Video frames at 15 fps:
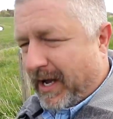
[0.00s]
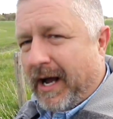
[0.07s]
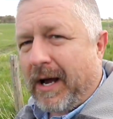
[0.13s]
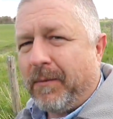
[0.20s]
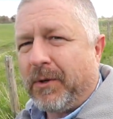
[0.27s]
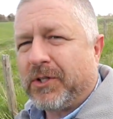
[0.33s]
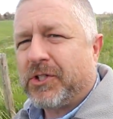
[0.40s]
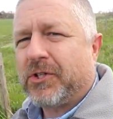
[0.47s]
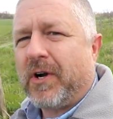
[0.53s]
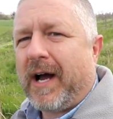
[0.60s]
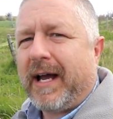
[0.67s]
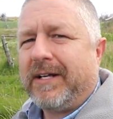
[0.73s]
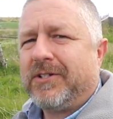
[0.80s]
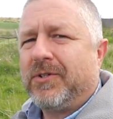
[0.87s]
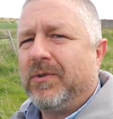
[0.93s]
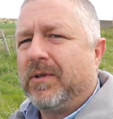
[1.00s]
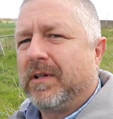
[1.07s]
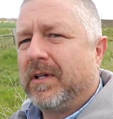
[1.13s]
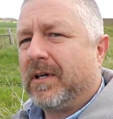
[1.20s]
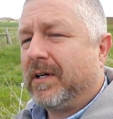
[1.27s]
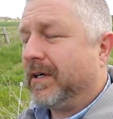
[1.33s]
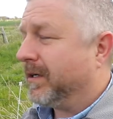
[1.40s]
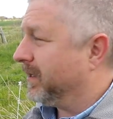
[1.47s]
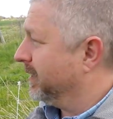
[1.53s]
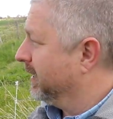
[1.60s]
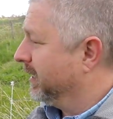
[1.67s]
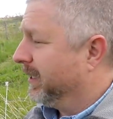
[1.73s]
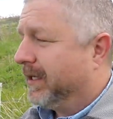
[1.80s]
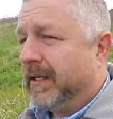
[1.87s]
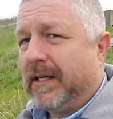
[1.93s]
I will try to learn
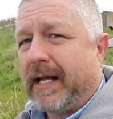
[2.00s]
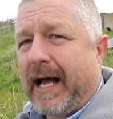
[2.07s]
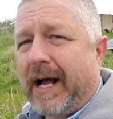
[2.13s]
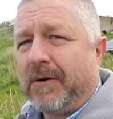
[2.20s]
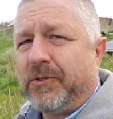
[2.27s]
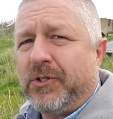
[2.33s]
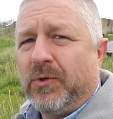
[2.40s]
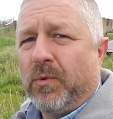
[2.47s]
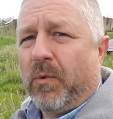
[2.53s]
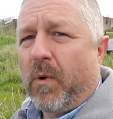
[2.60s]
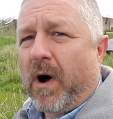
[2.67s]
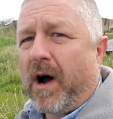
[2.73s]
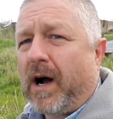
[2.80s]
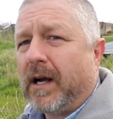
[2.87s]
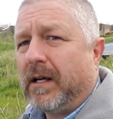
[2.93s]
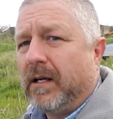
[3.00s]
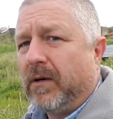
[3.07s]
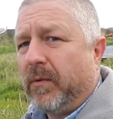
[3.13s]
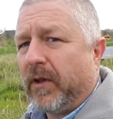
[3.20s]
how to walk